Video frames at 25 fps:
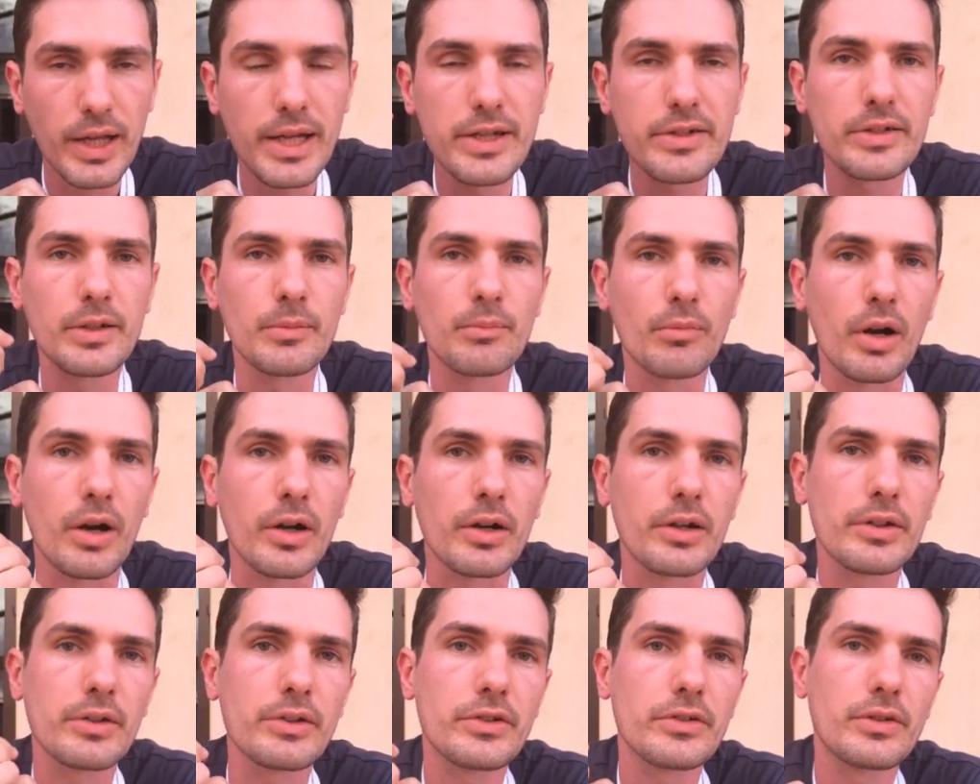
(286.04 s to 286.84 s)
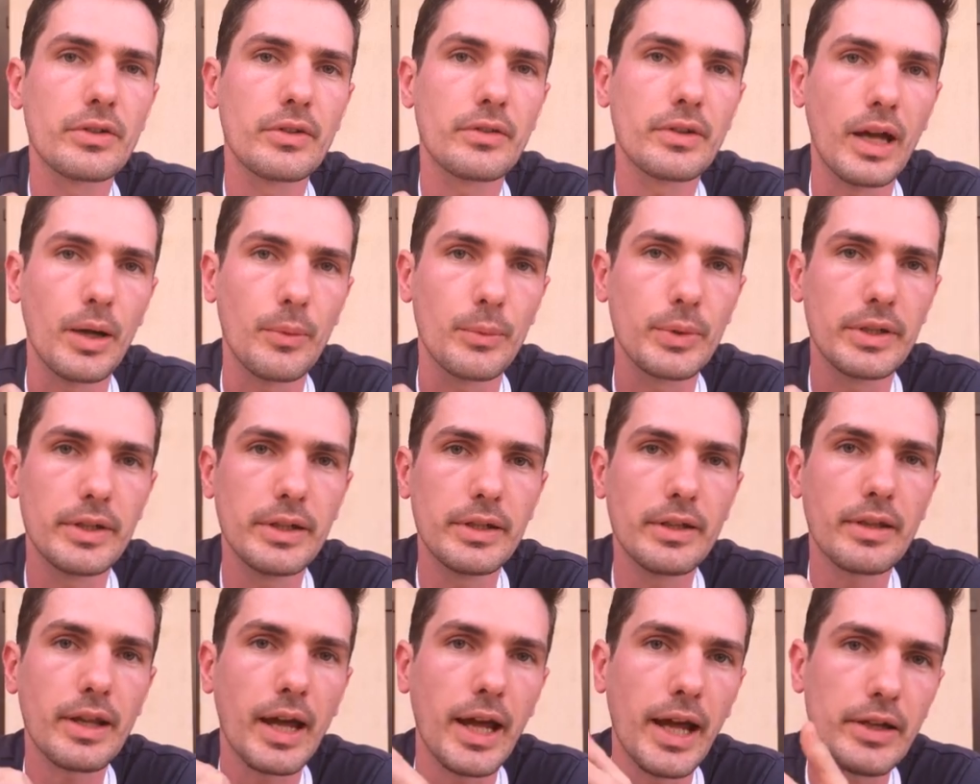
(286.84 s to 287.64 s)
place the markers that we
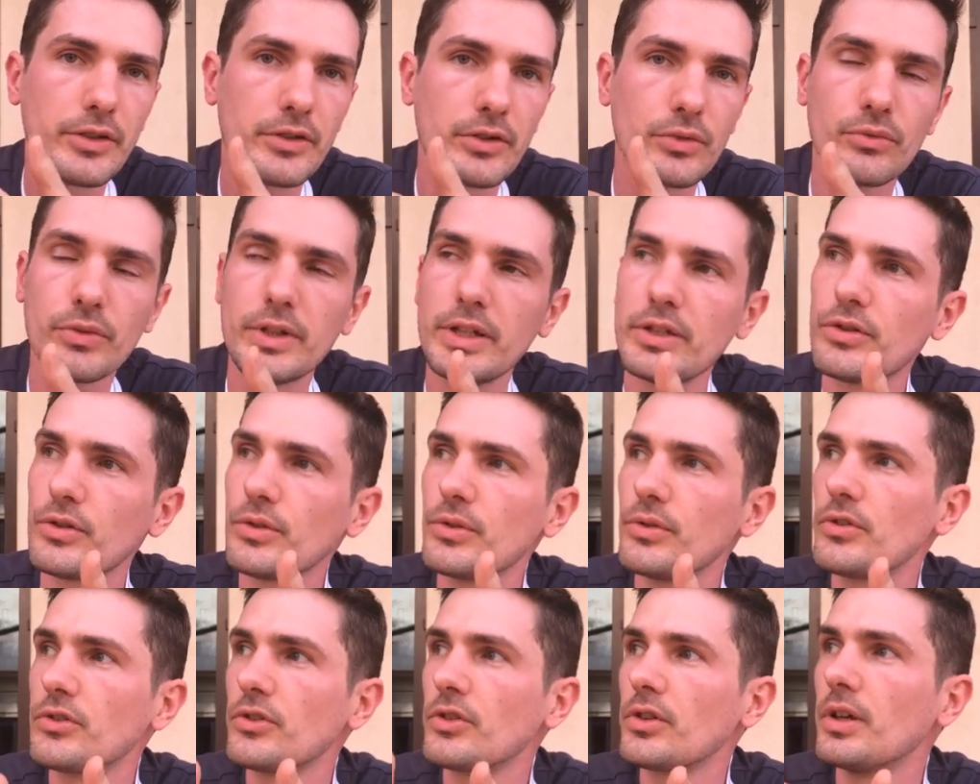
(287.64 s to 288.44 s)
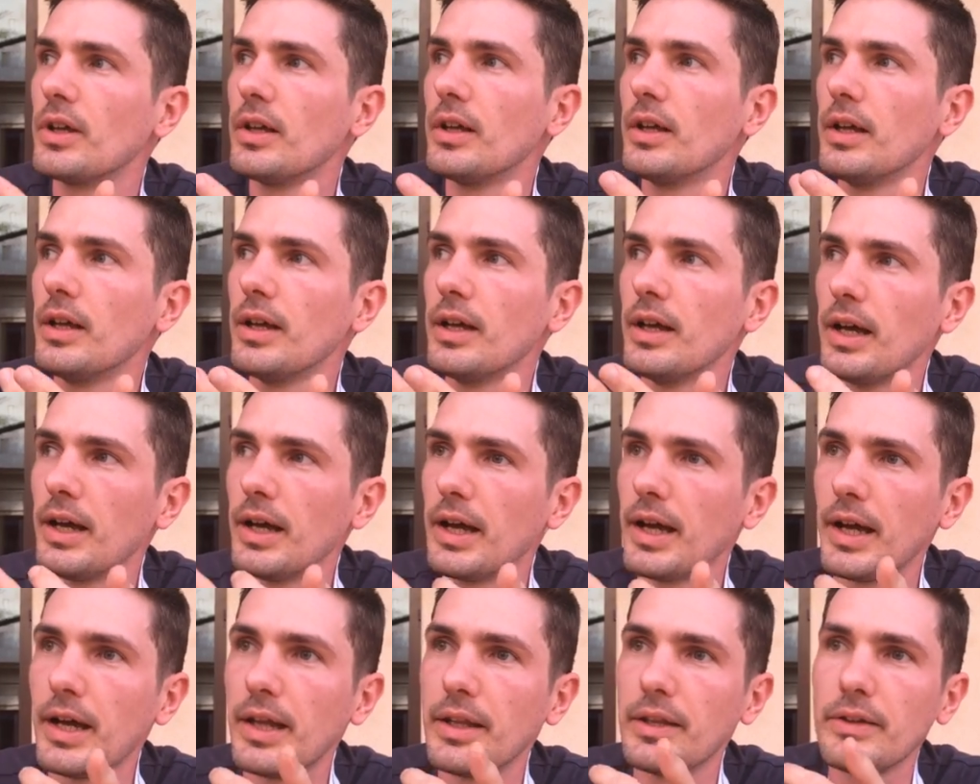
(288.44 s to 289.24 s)
didn't have to retouch,
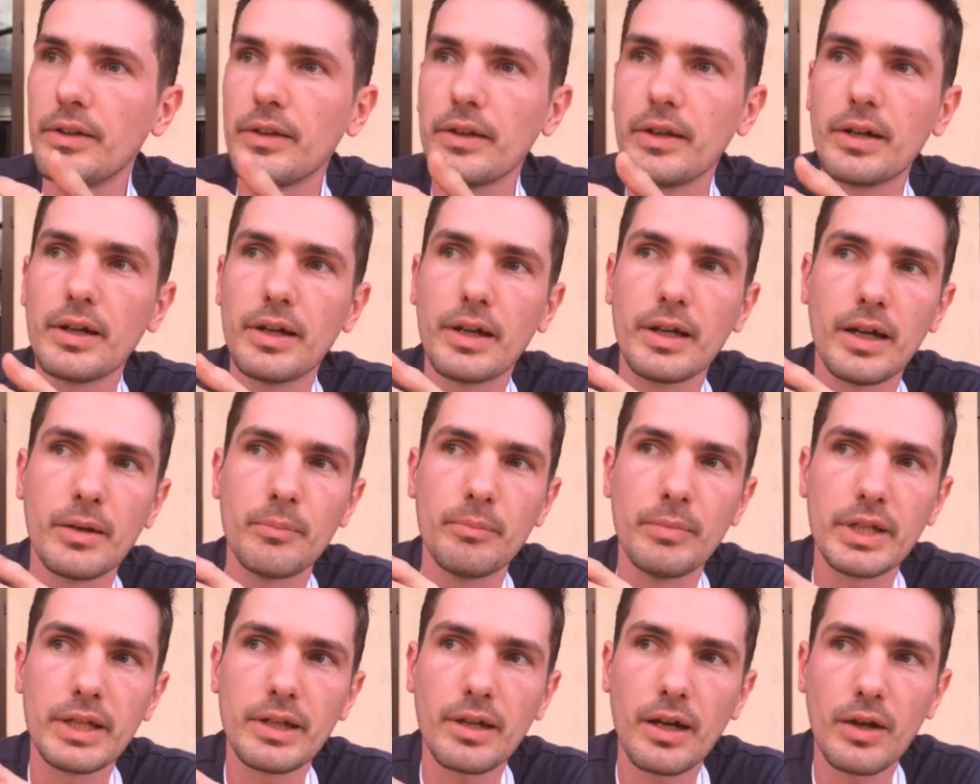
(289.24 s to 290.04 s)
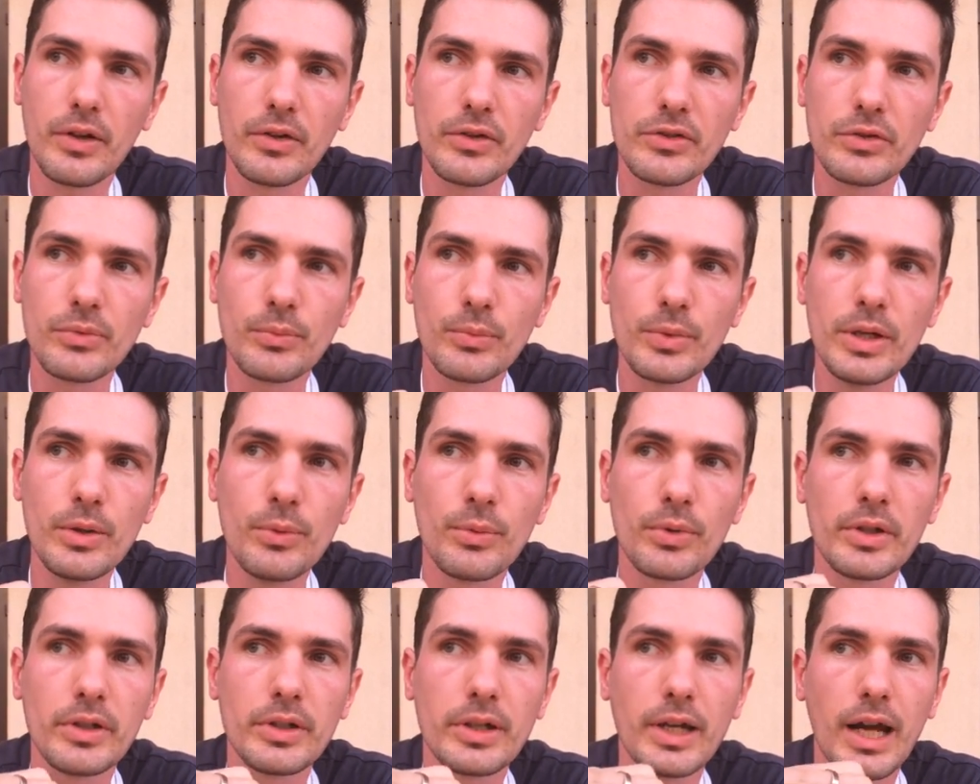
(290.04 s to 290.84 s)
and because
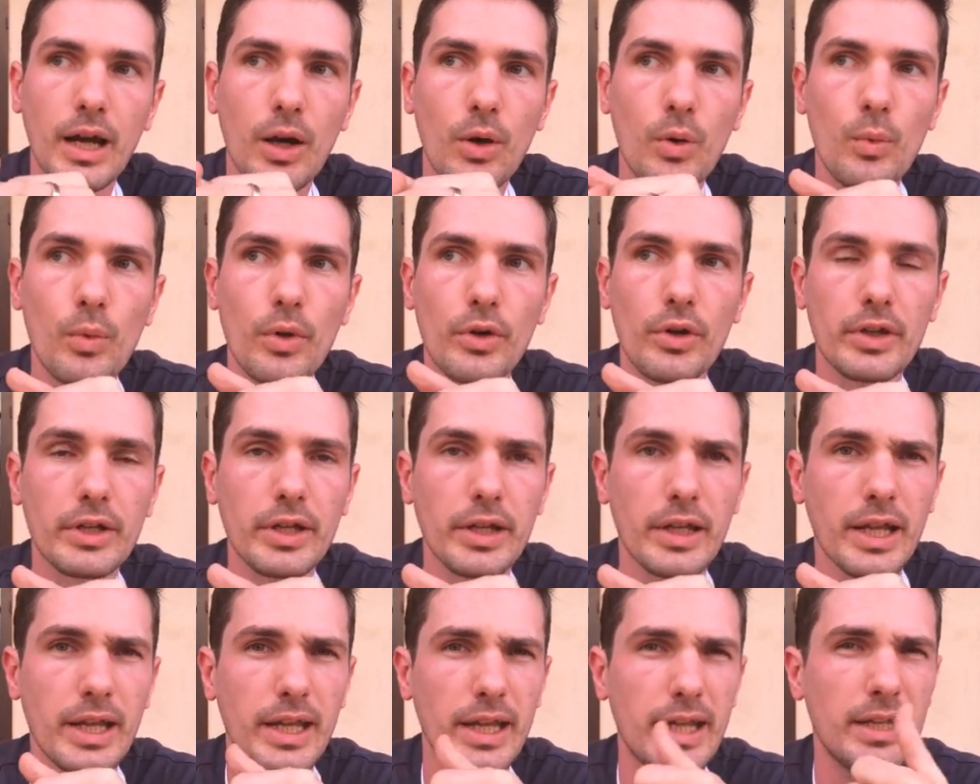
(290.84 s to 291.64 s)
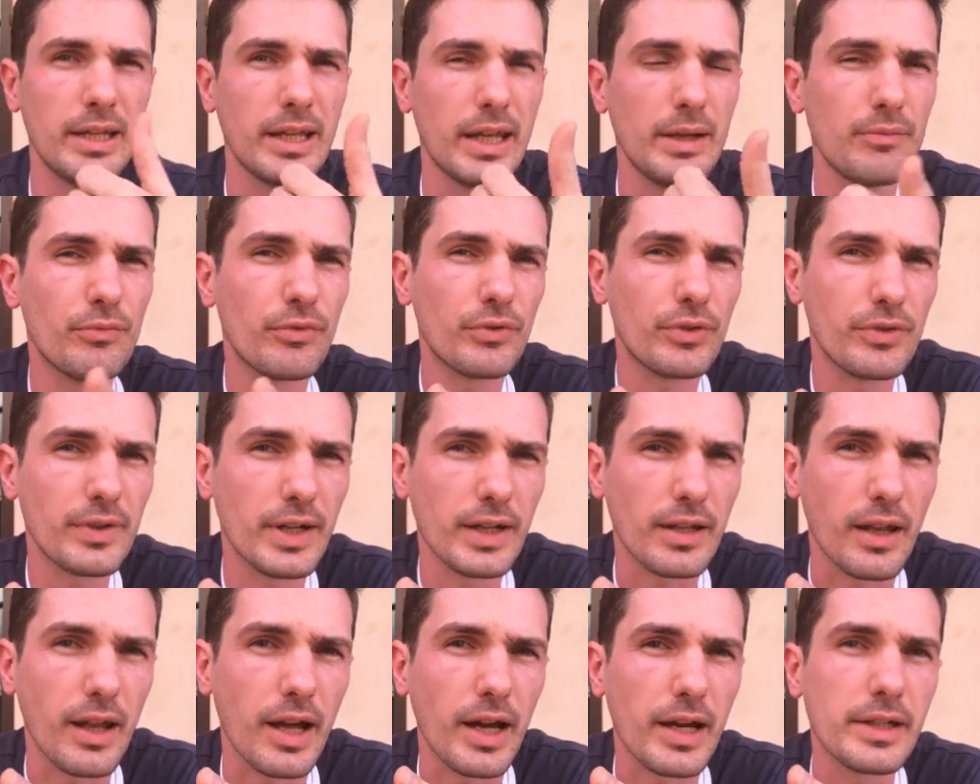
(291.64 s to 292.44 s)
we were now working in
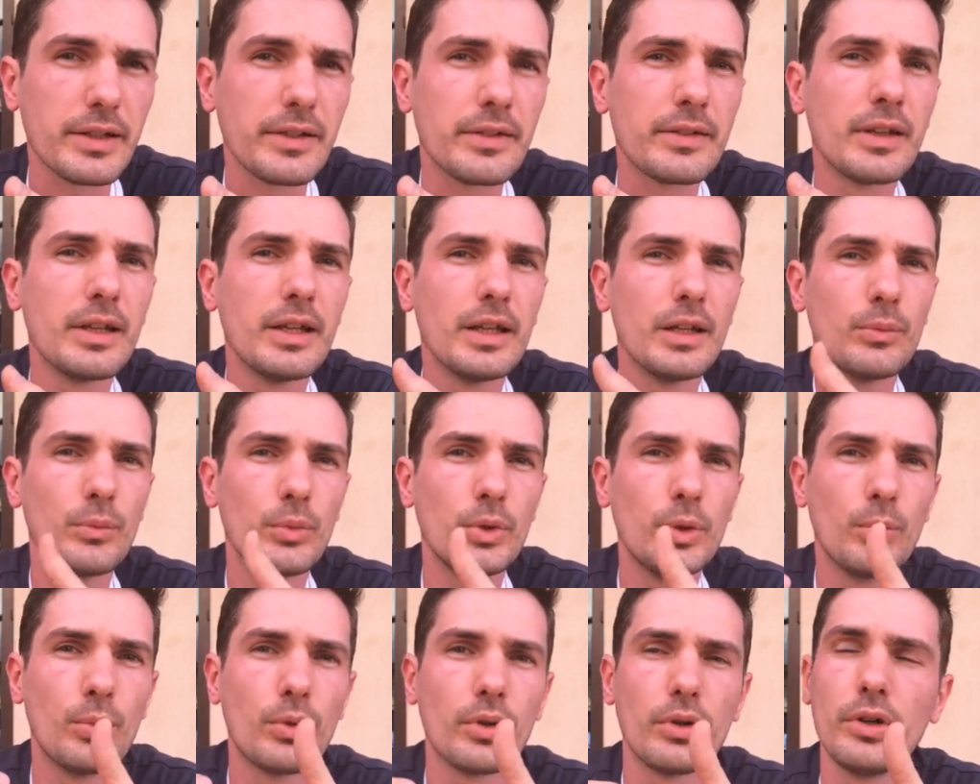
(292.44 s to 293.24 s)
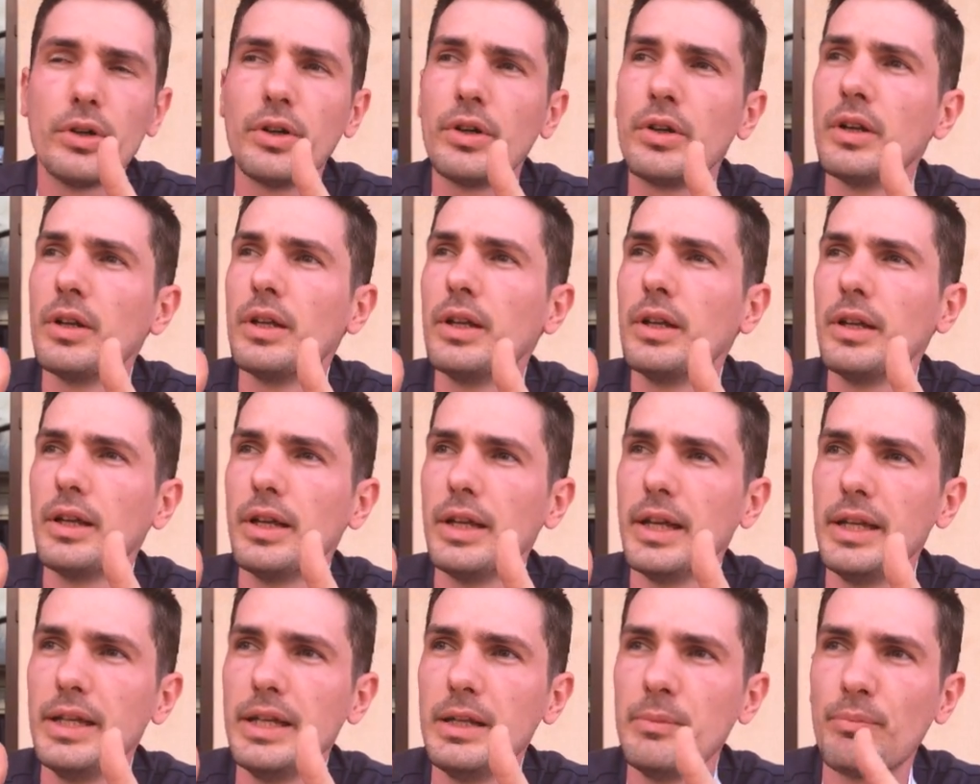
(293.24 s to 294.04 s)
infrared light, we were
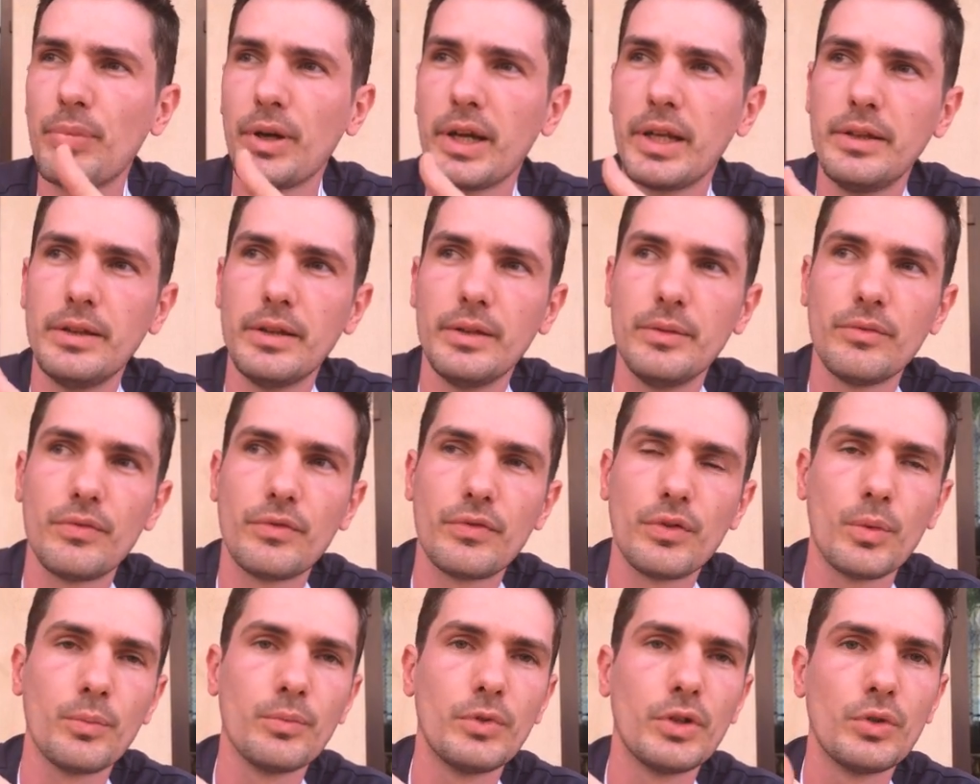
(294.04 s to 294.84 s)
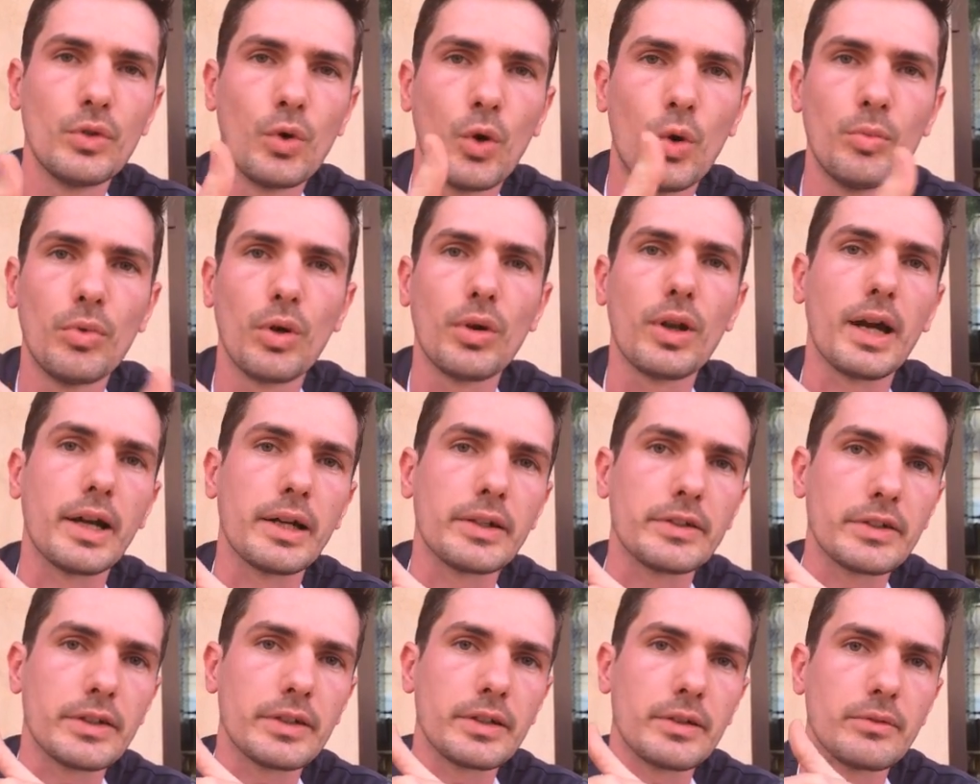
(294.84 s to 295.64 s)
independent from the normal
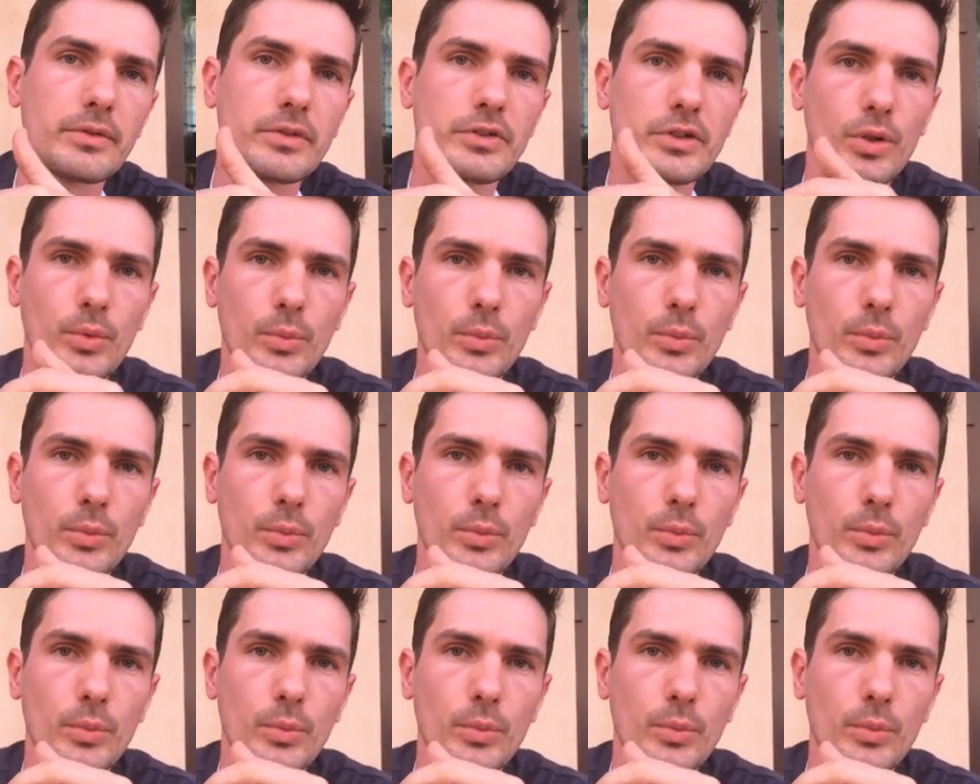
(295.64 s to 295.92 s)
lighting.